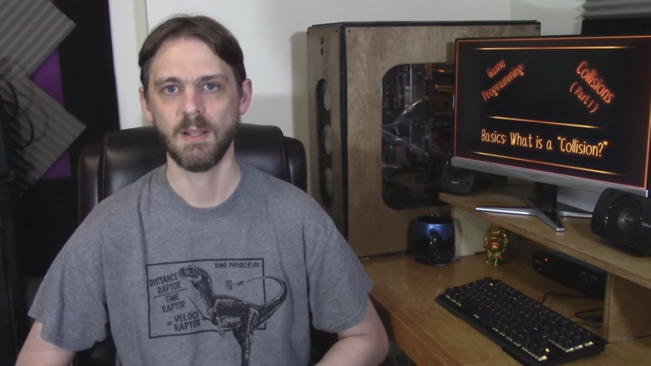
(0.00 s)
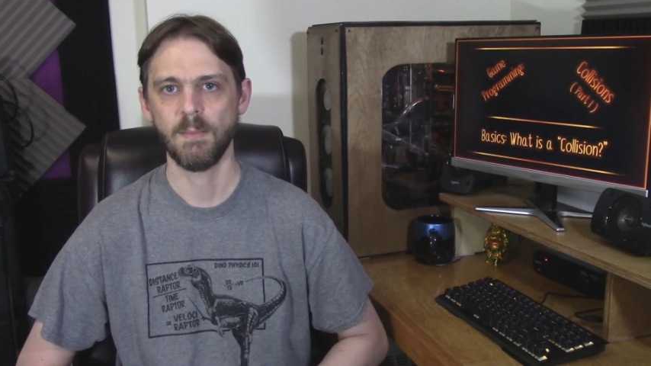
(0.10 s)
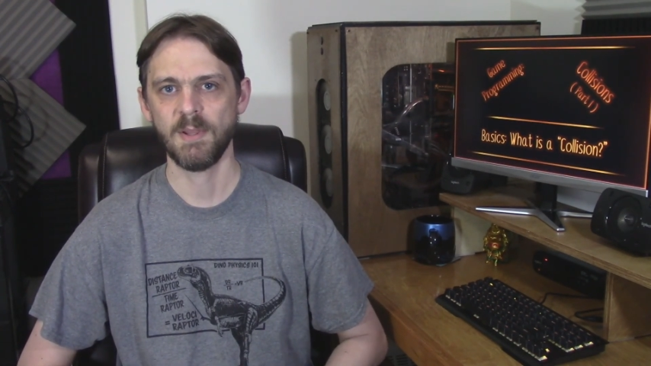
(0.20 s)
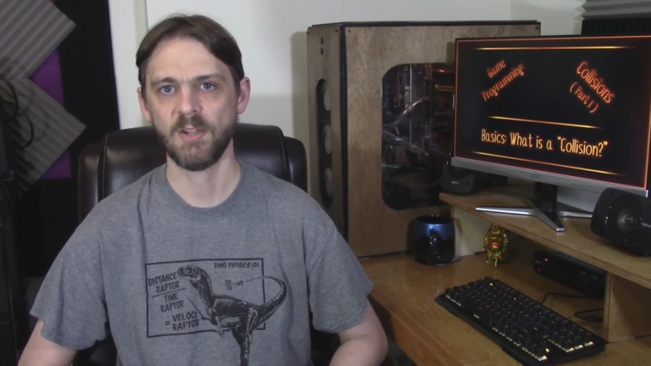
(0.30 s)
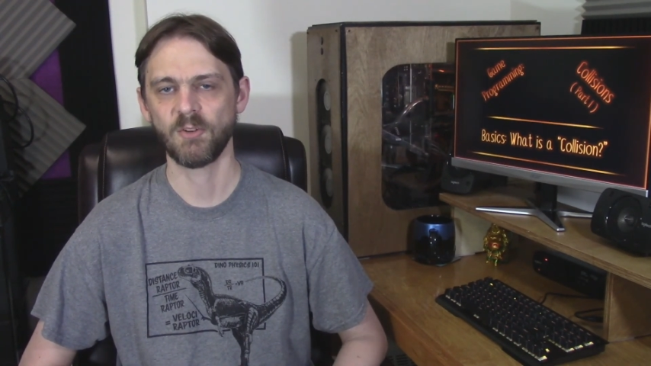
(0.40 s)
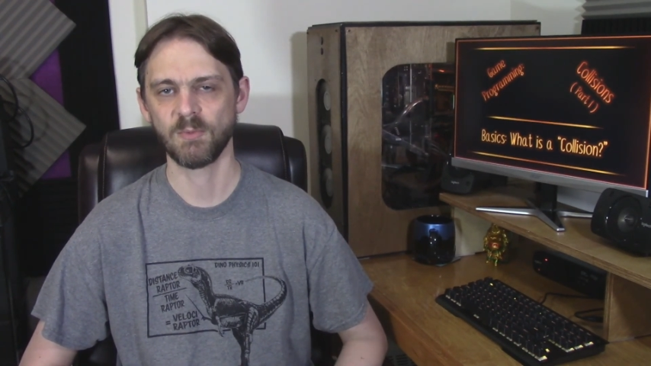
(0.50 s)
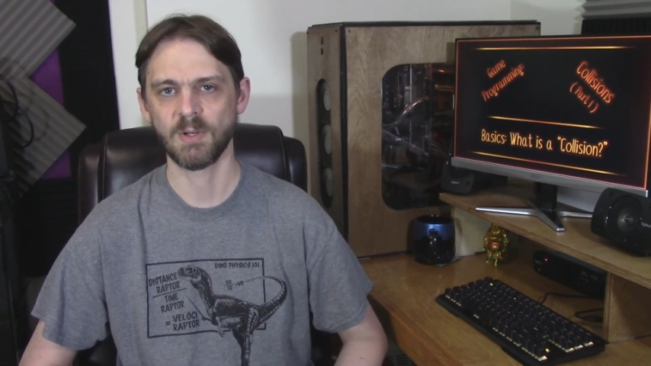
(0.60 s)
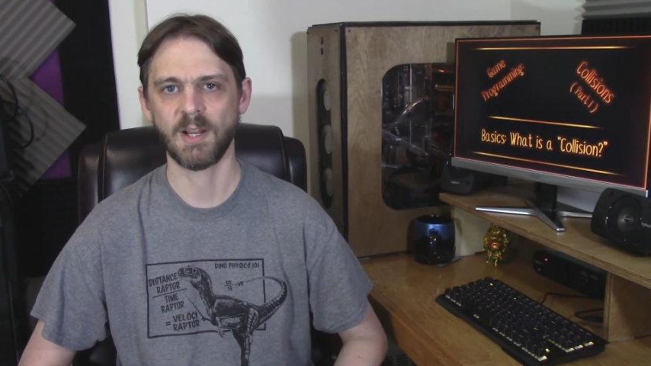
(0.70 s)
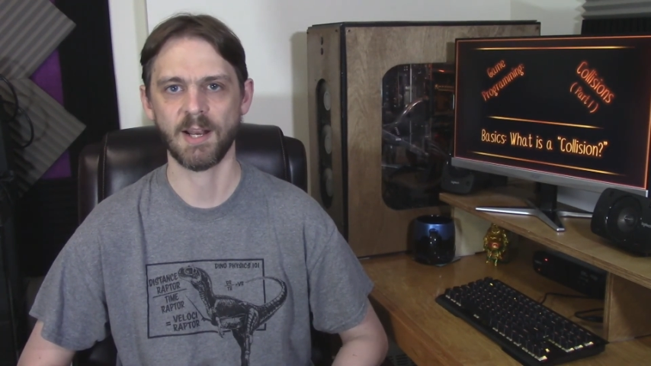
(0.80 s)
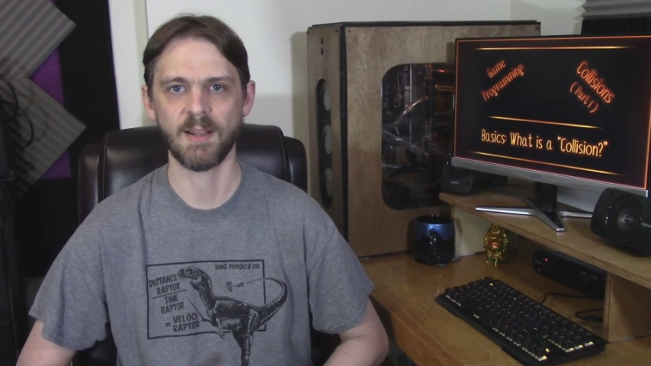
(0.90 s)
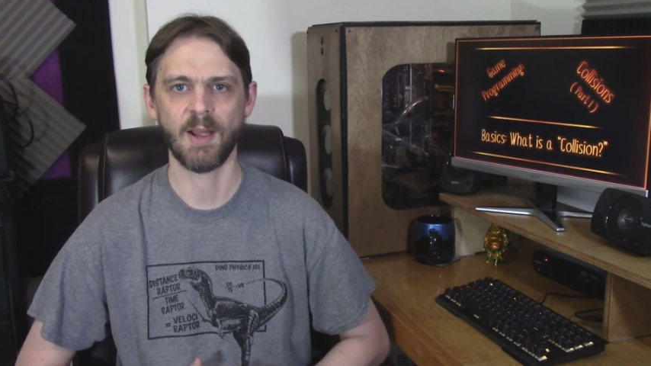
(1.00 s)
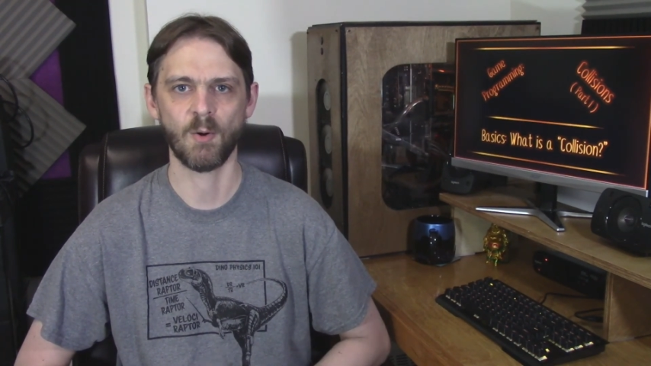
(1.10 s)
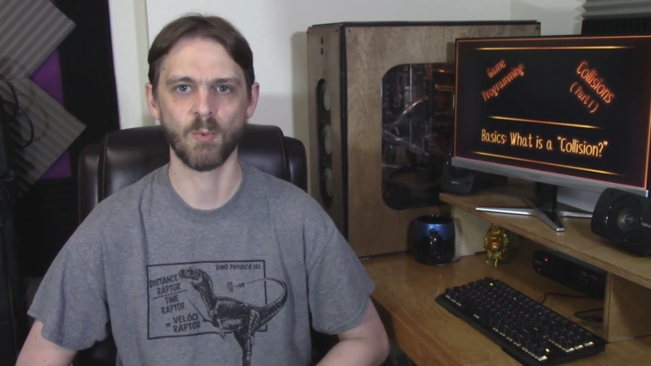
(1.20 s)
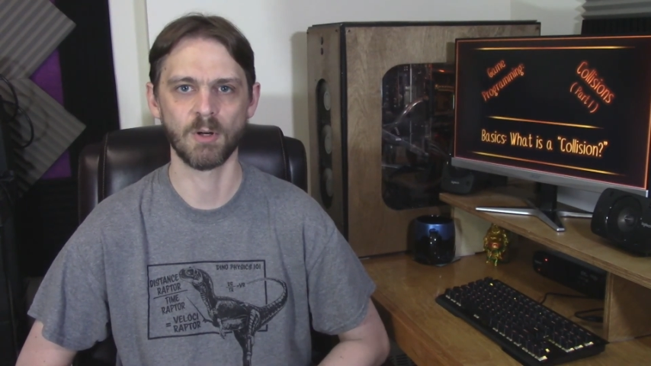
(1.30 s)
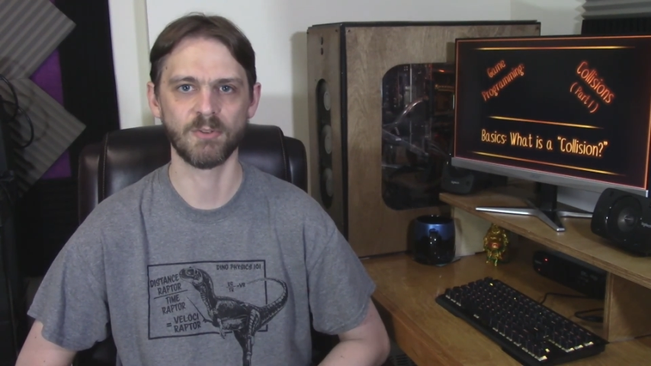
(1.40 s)
But that's really kind of how
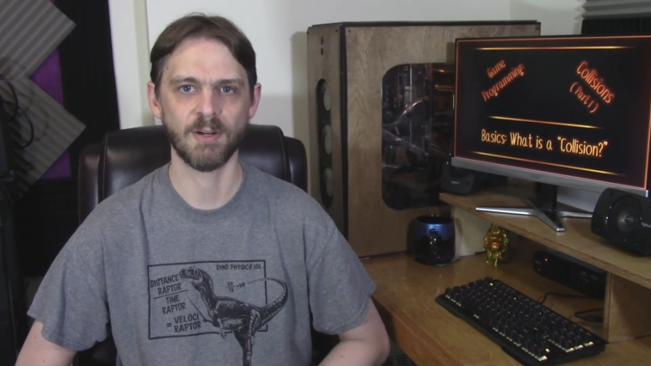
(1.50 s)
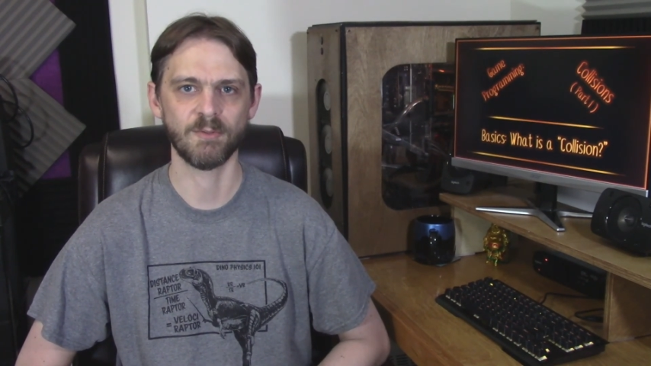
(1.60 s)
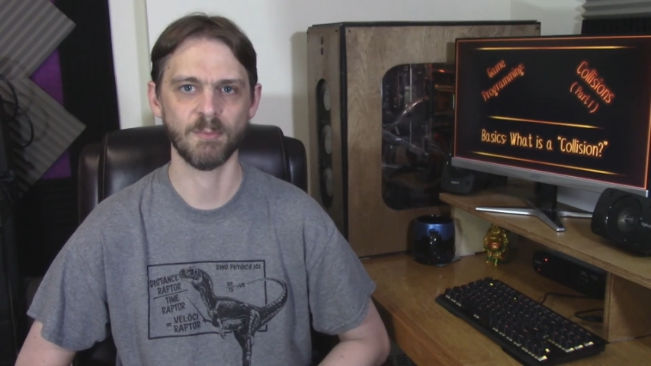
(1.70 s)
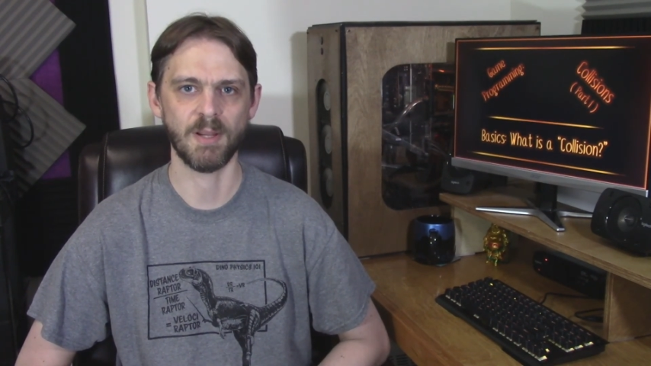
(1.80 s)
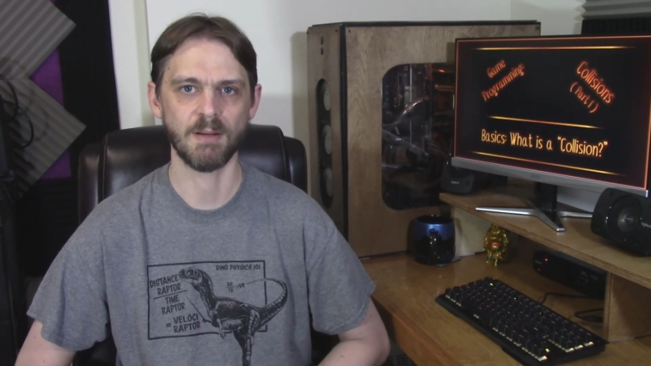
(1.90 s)
it works out for me.